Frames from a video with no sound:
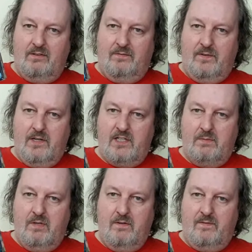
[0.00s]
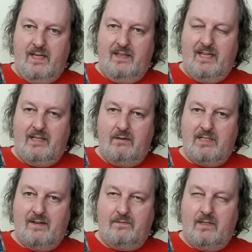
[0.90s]
the first movie, they don't
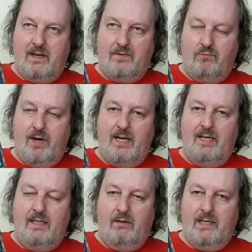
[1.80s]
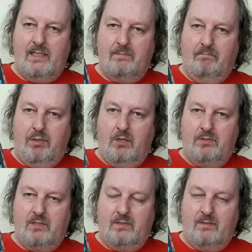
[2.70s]
have to have a really light
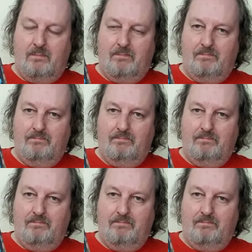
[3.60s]
plot to